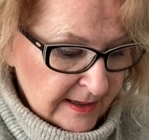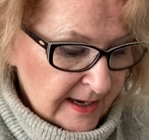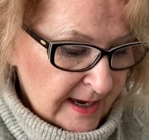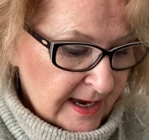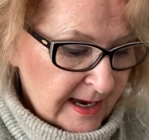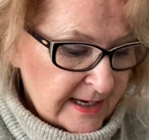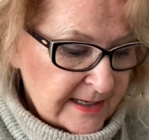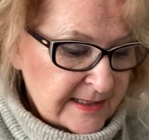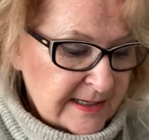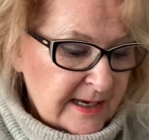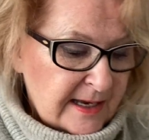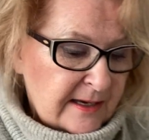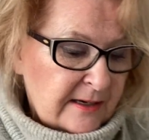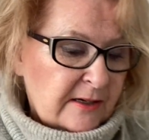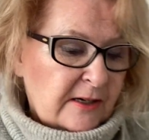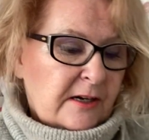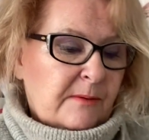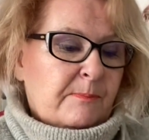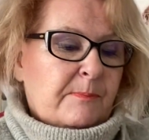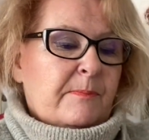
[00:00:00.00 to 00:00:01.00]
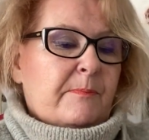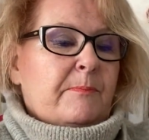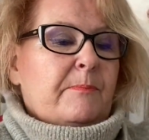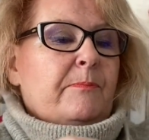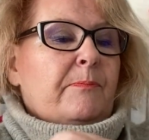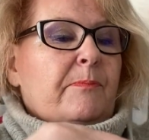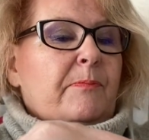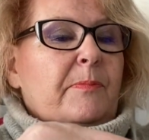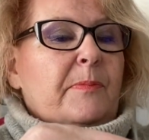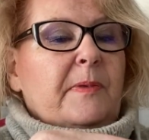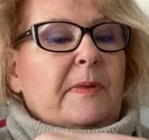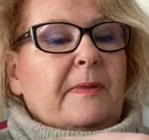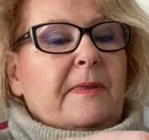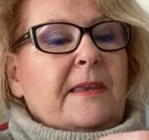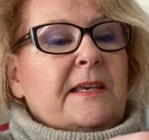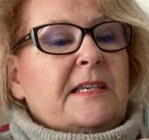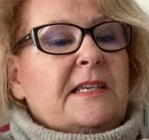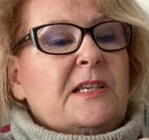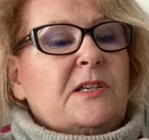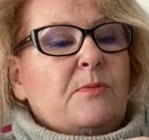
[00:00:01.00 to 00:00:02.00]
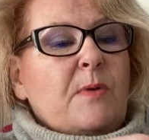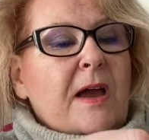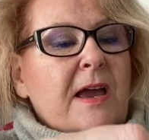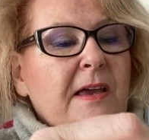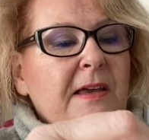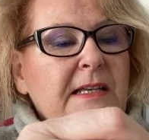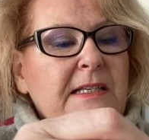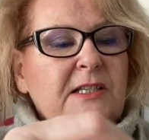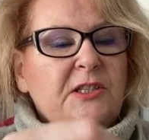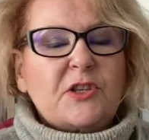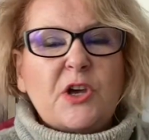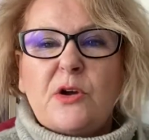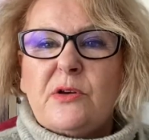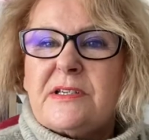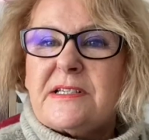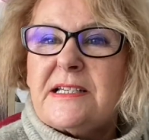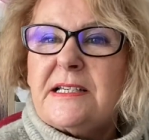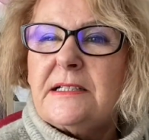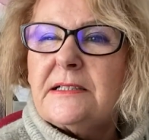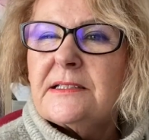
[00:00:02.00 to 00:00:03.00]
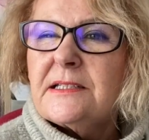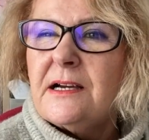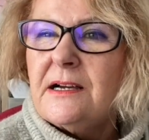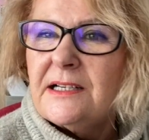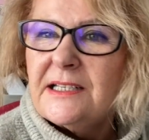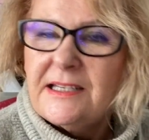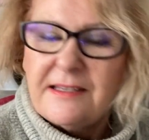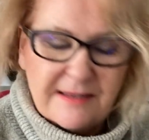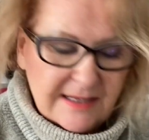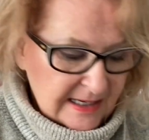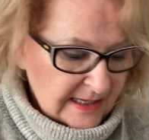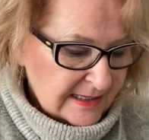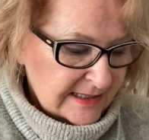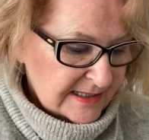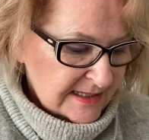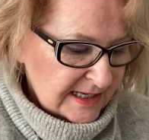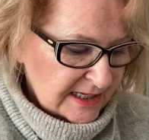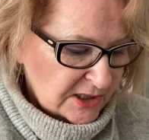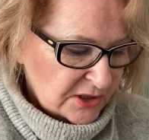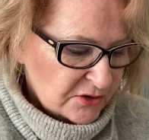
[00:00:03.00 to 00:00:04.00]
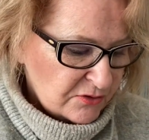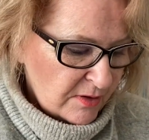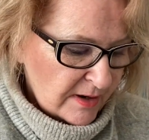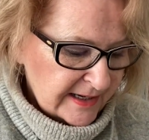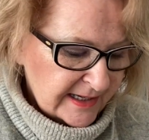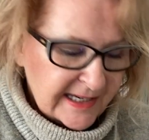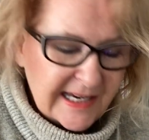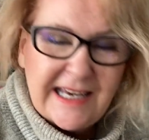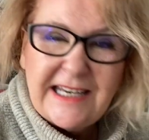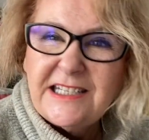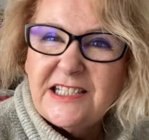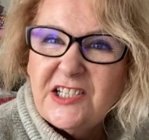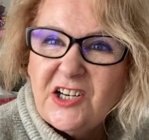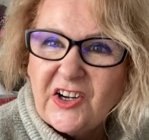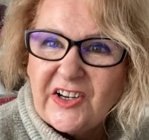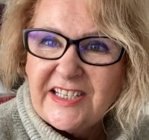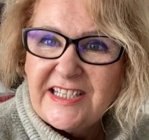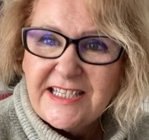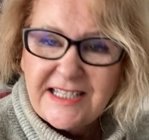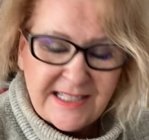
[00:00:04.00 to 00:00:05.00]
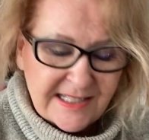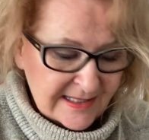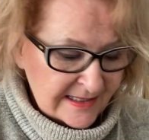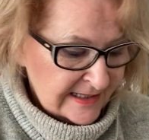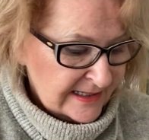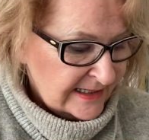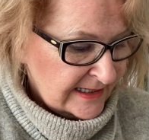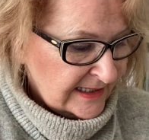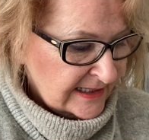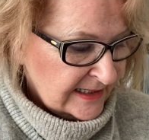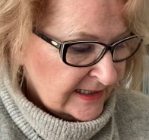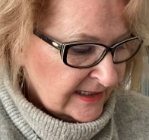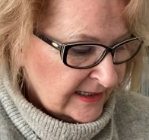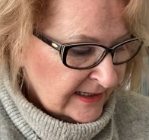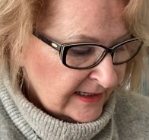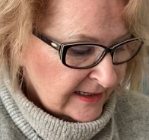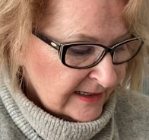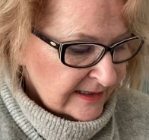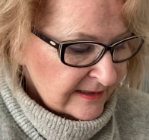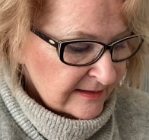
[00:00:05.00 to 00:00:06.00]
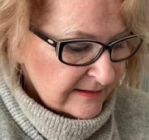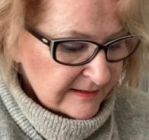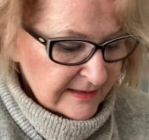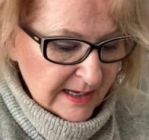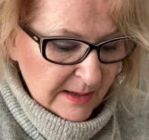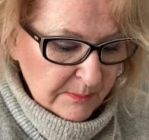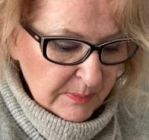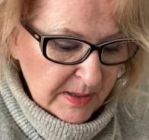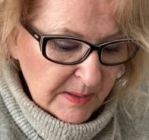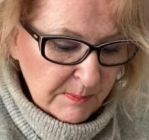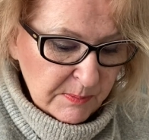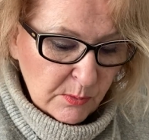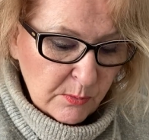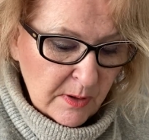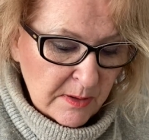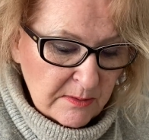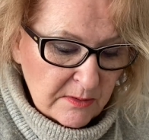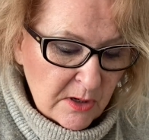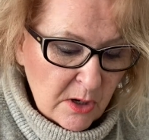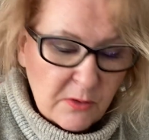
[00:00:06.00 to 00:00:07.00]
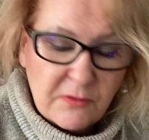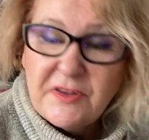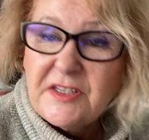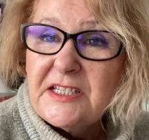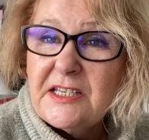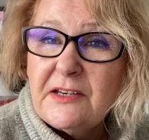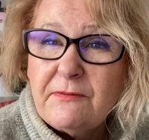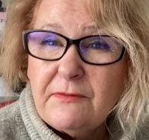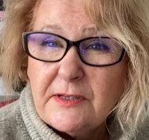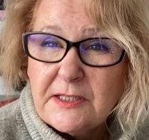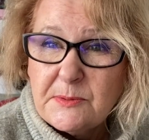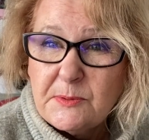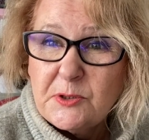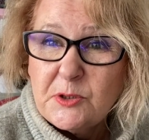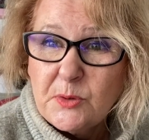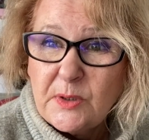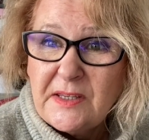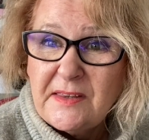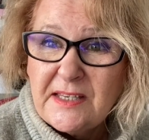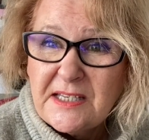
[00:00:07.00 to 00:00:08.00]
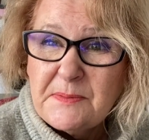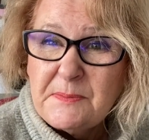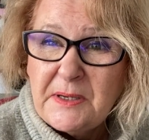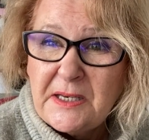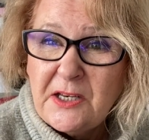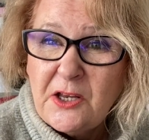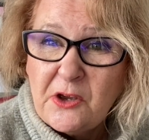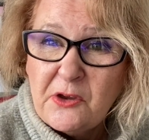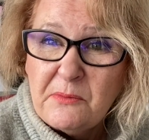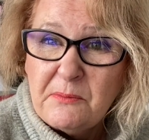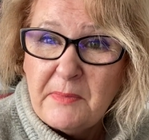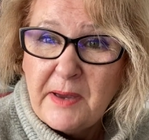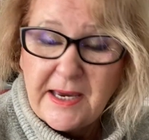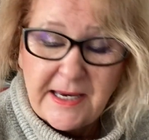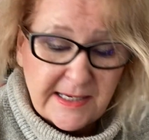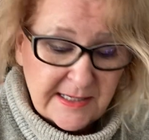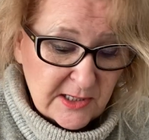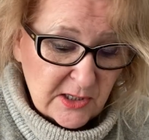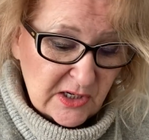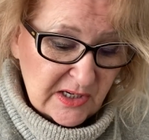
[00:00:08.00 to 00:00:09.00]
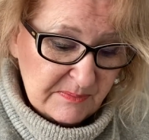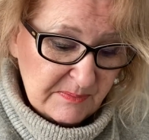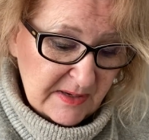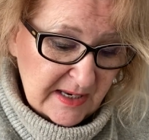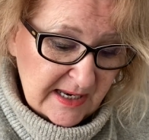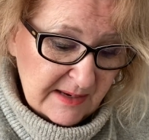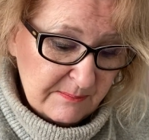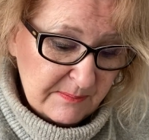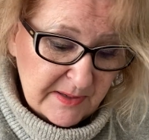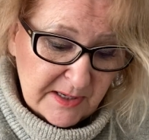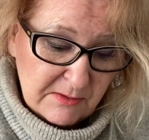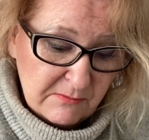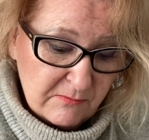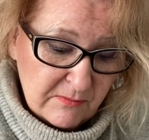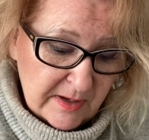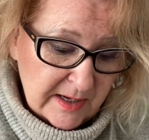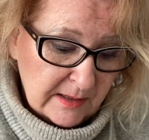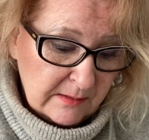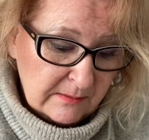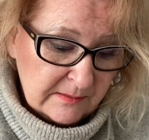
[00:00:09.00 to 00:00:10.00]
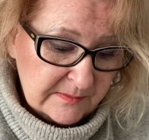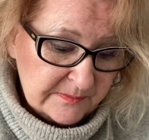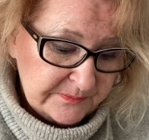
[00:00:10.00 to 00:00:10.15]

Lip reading: And this is where it's those little tiny things that you try and get nice, that people won't know the difference between this being homemade and it being real.